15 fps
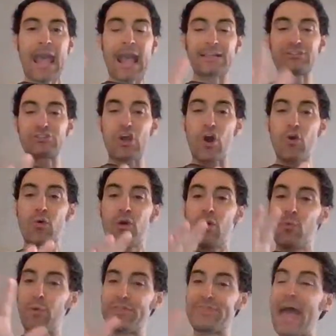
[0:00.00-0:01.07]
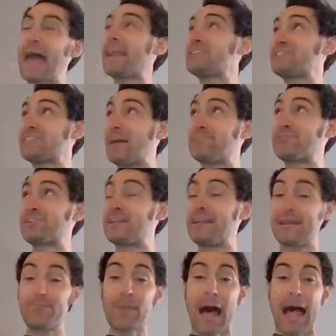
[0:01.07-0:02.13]
And so with that
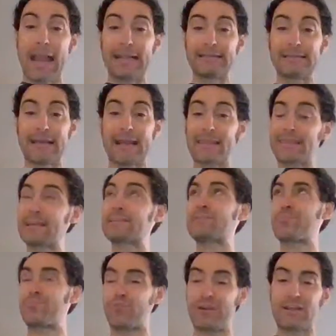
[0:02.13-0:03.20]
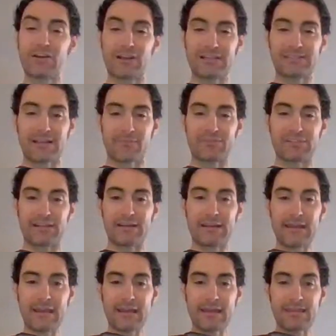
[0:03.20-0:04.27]
assumption in mind, and I think it's a pretty good
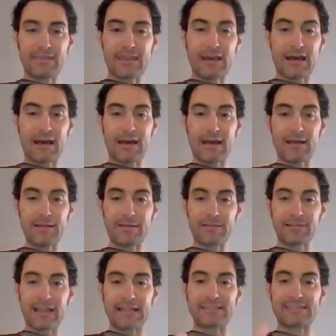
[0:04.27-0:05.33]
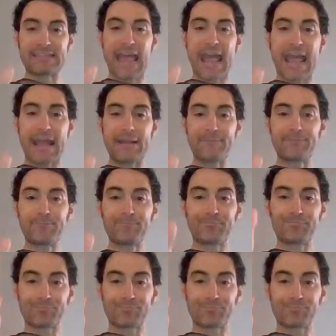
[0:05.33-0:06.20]
assumption, let's say,